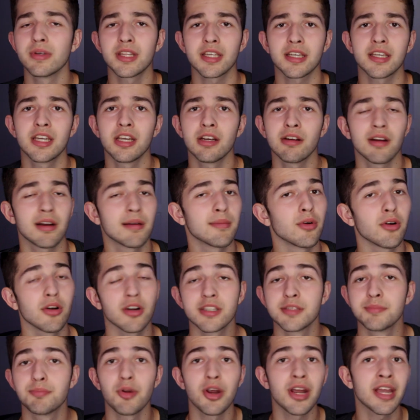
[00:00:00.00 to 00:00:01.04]
with the Kiera and
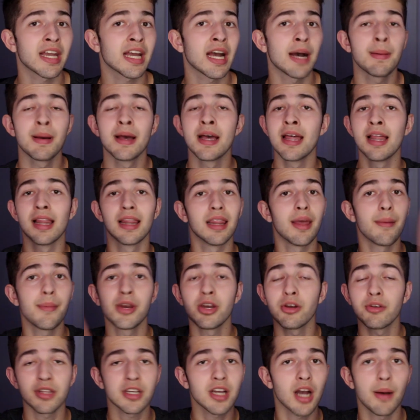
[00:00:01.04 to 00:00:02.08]
Mori's breakup? Let me
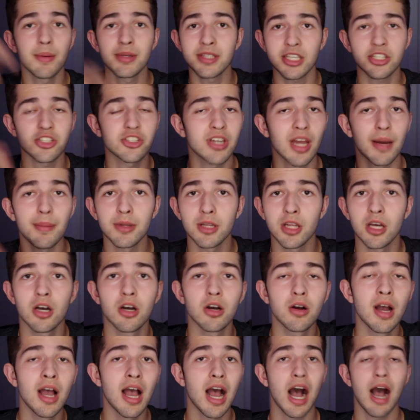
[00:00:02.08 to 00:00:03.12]
know in the comment section down
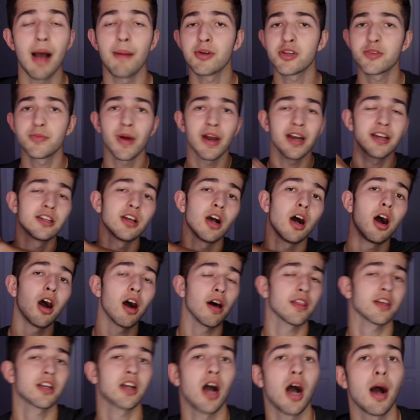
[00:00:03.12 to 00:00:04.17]
below. I'll respond to
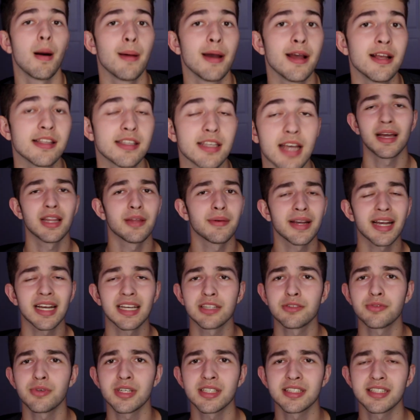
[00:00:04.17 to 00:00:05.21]
all the comments. By the way guys,
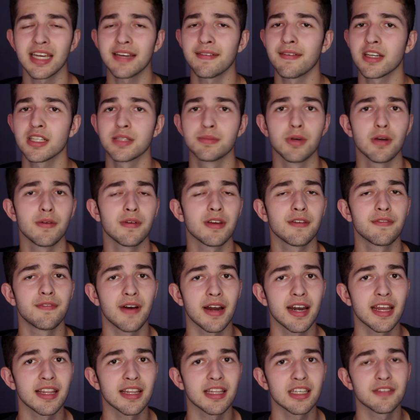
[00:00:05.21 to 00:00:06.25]
I just wanna say if I was moving
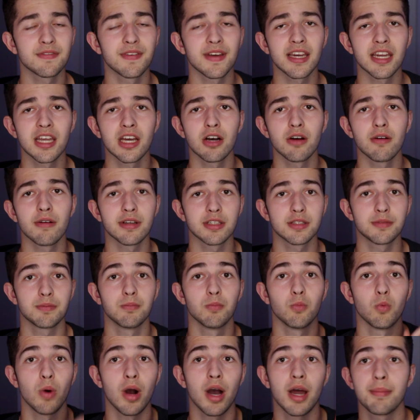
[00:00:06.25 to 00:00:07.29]
funny in this video, it's
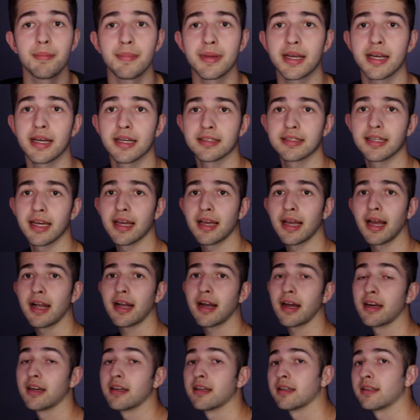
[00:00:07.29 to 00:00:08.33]
one, because I, I
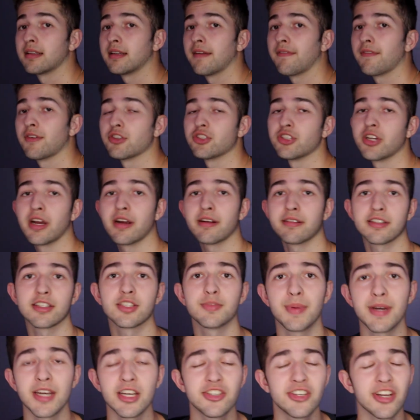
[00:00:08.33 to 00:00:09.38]
got different chairs, a
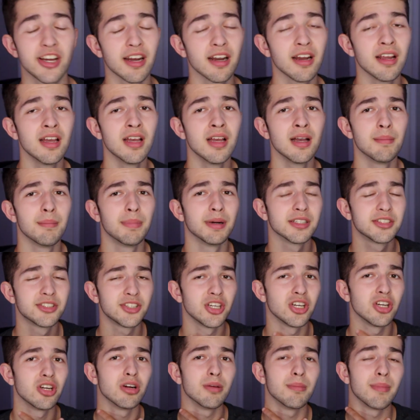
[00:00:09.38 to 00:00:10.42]
spinny chair, but
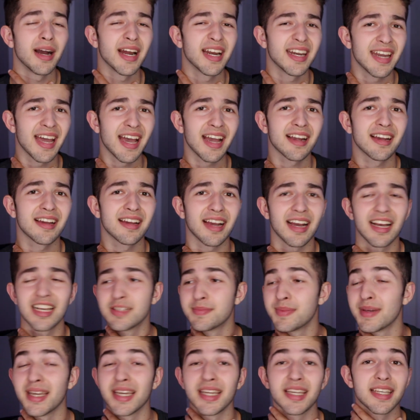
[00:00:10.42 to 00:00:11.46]
two, my neck
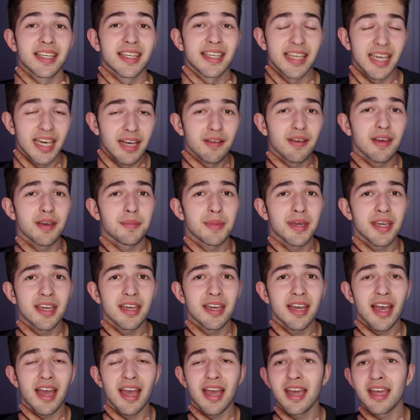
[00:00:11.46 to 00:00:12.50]
has been killing
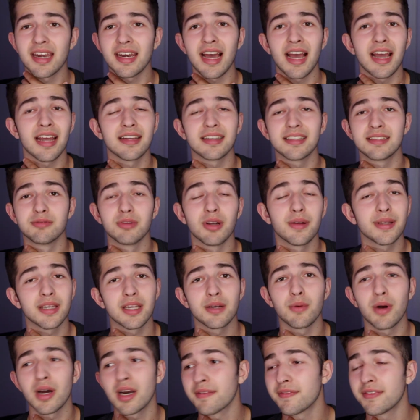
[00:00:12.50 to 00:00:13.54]
me and I really
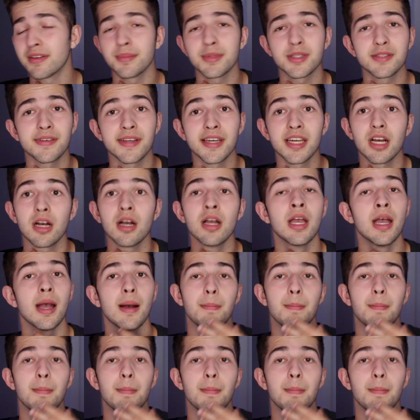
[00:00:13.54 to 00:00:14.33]
didn't wanna film this video